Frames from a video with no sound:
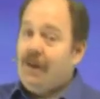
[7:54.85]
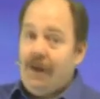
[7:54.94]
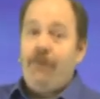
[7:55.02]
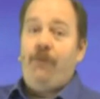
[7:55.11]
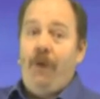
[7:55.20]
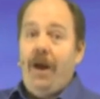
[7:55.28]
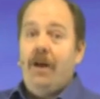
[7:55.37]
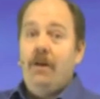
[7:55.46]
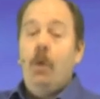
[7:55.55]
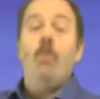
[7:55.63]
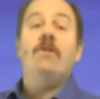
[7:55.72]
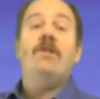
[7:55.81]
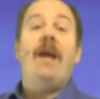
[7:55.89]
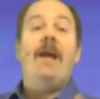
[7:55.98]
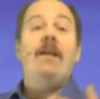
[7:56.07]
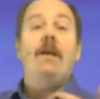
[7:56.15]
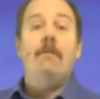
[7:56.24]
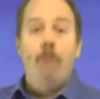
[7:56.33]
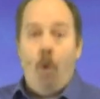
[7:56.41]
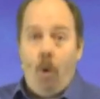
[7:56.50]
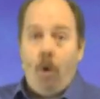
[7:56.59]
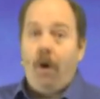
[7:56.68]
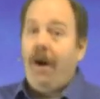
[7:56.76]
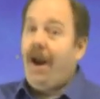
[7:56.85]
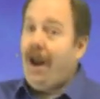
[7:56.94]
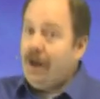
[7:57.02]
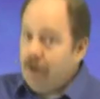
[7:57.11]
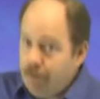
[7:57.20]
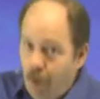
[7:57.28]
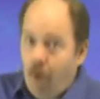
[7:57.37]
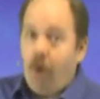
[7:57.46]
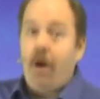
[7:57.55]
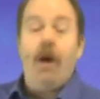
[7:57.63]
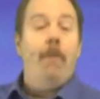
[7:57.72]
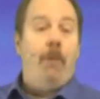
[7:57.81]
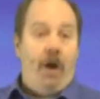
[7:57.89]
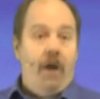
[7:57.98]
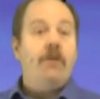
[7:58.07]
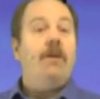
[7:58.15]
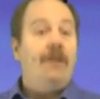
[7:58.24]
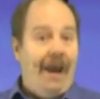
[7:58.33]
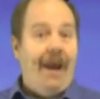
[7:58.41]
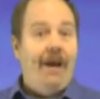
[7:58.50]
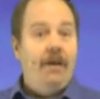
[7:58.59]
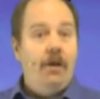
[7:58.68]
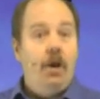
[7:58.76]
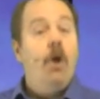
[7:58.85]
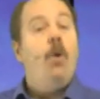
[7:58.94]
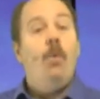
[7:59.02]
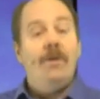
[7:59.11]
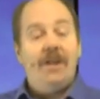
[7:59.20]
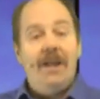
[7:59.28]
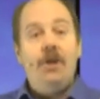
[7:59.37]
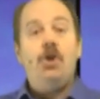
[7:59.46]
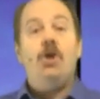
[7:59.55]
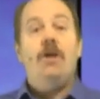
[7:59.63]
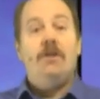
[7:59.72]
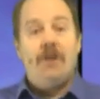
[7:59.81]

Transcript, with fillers: That flood was gaining more and more upon the land with each